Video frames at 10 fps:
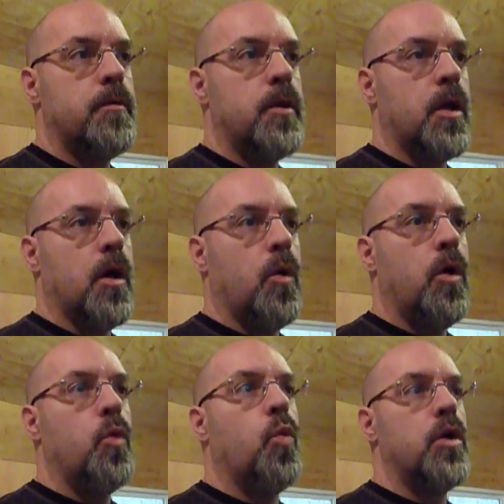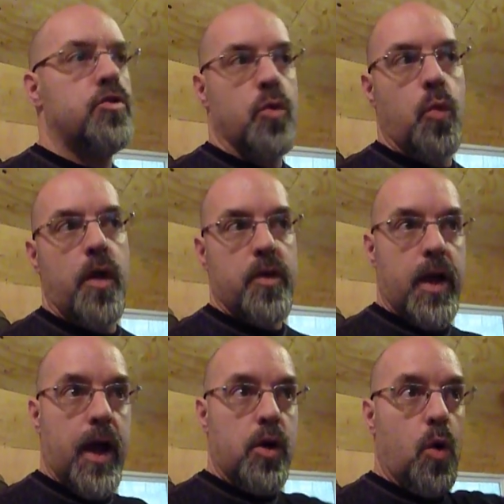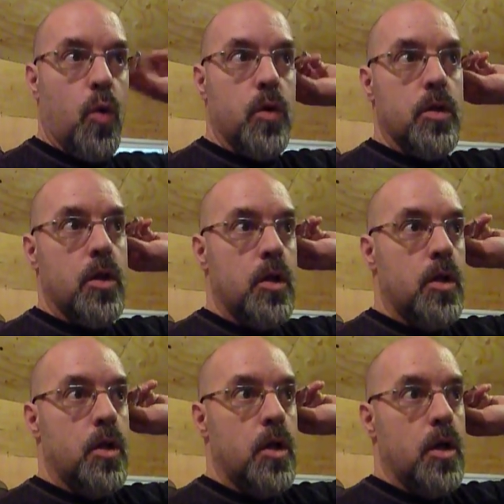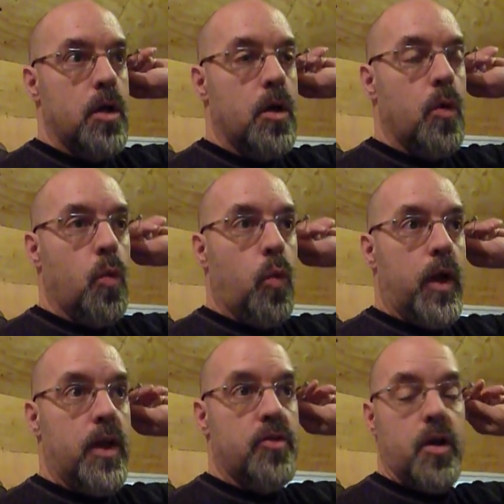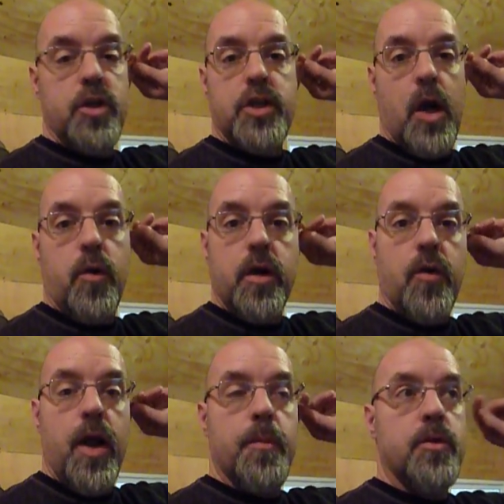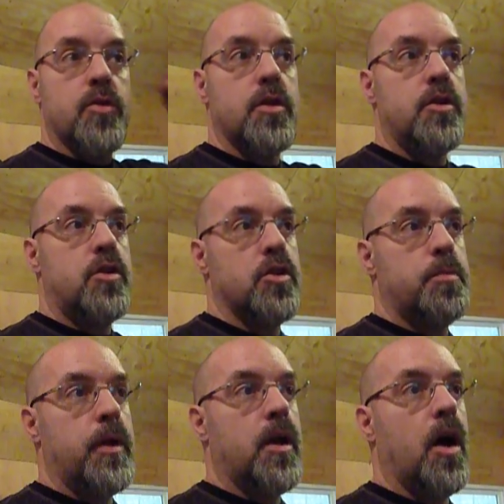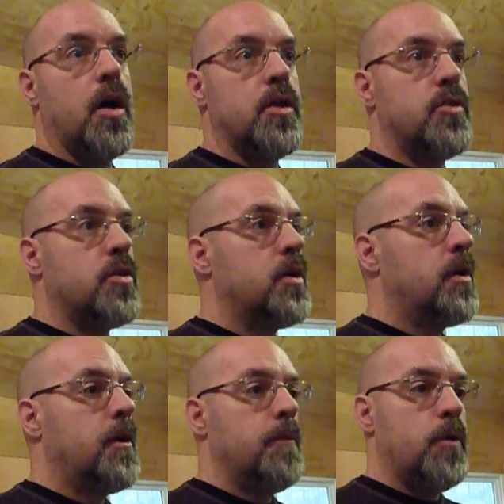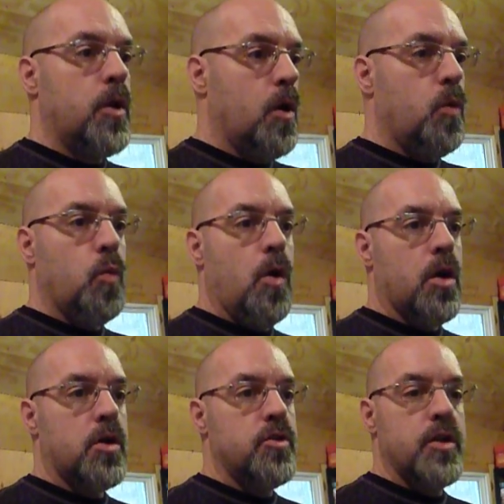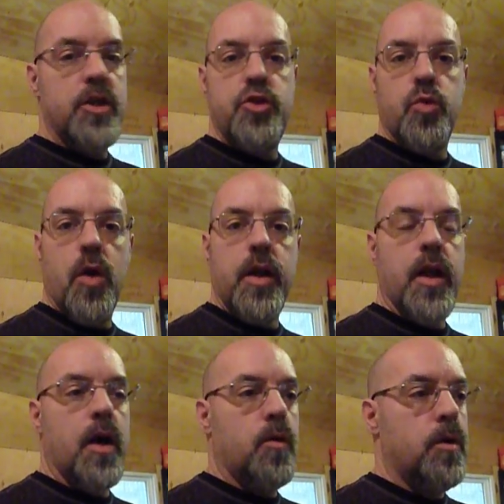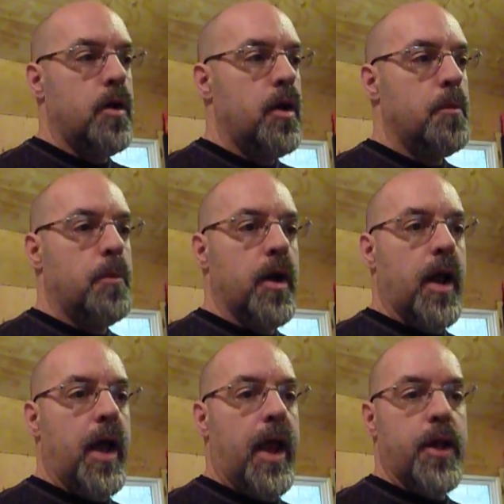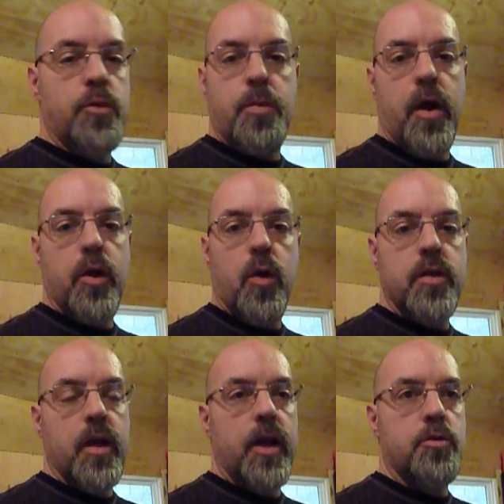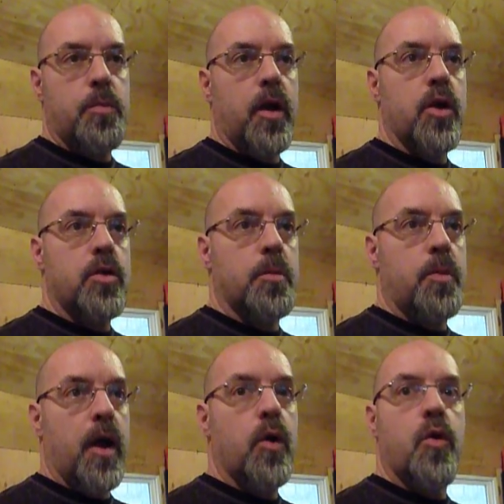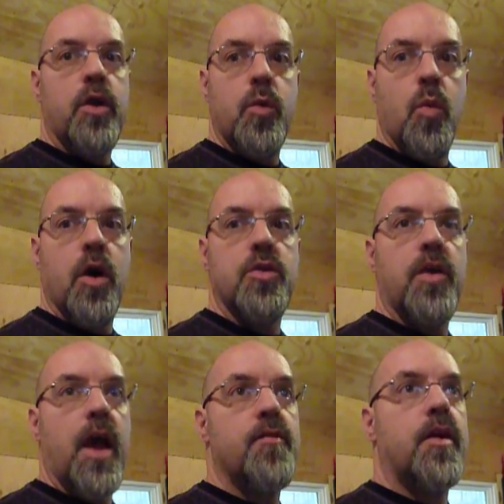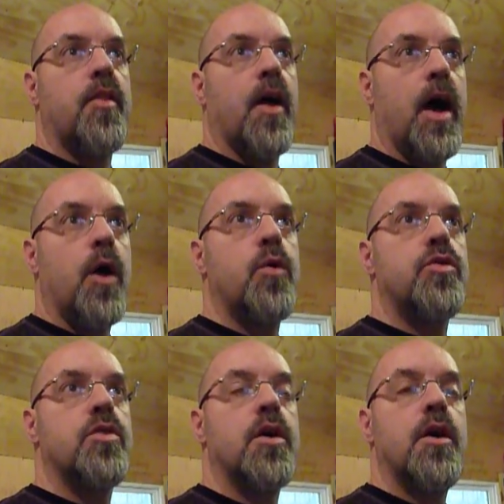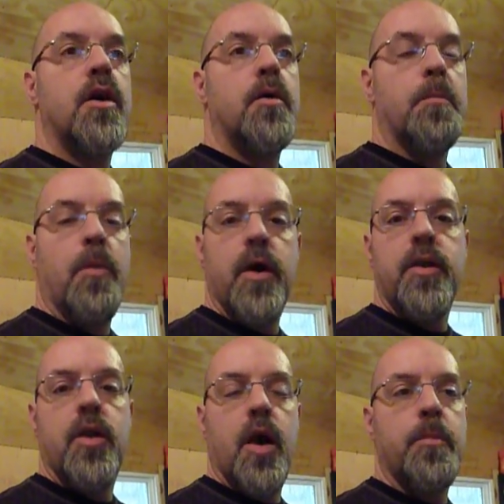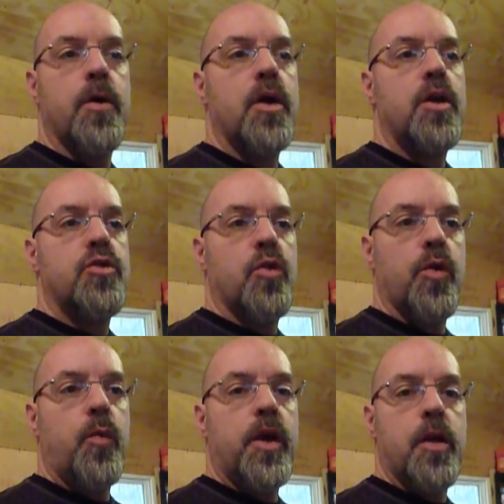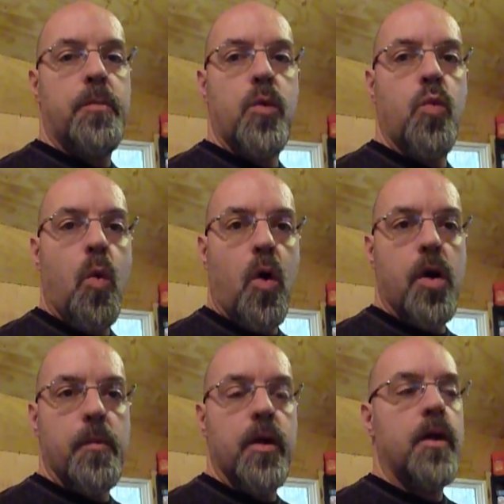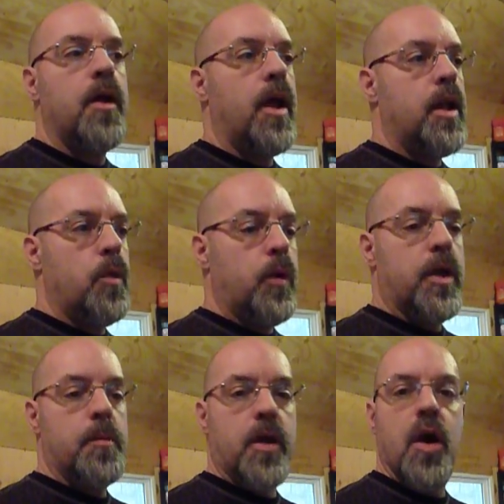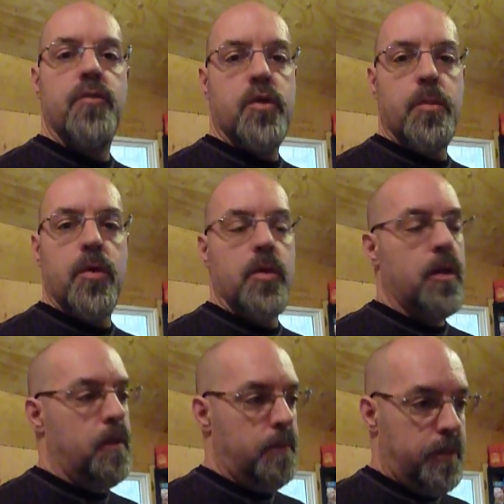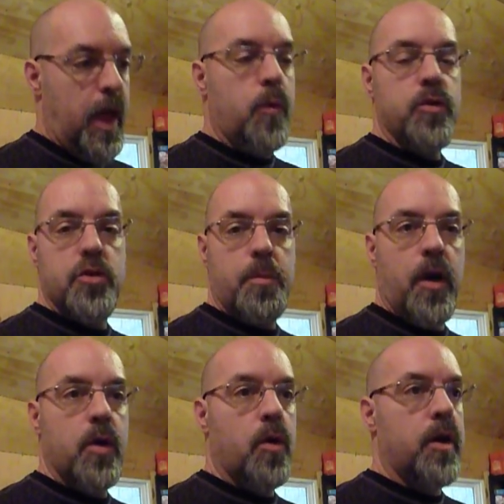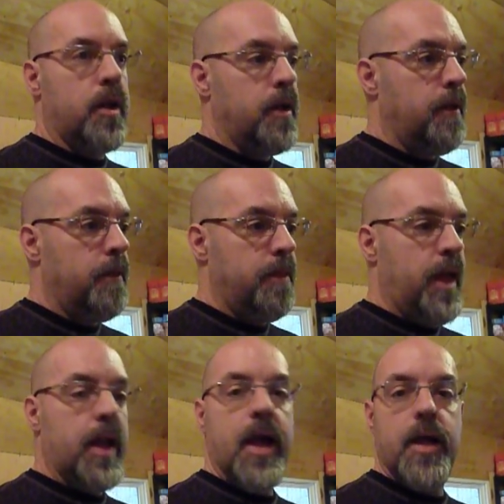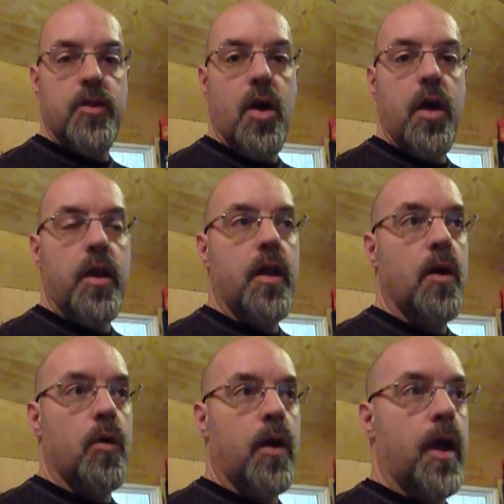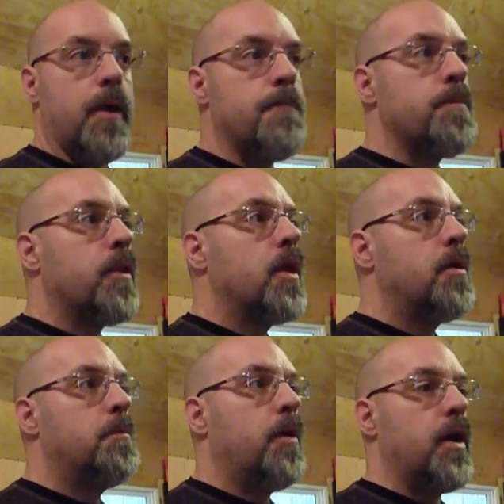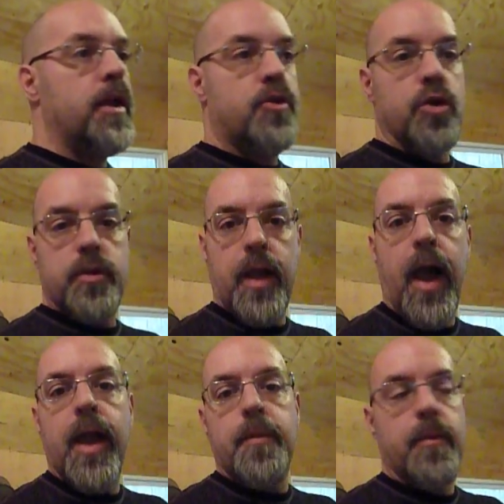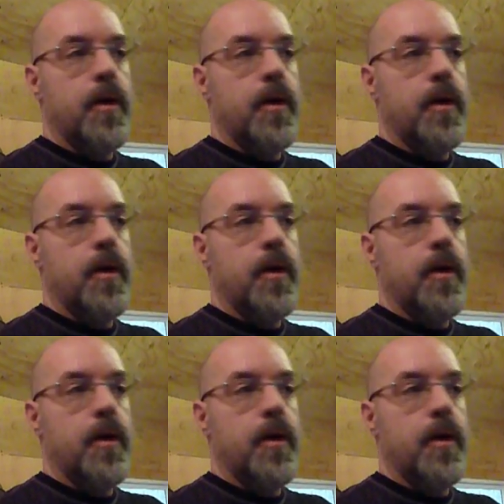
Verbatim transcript: You know, once the weather got cold, we started showering at grandma's just because, you know, water is an issue right now. But I had to prioritize. Prior- the priority was having the house buttoned up so that we could be warm and that we could be comfortable. That was the priority. That got done, okay? But it took time.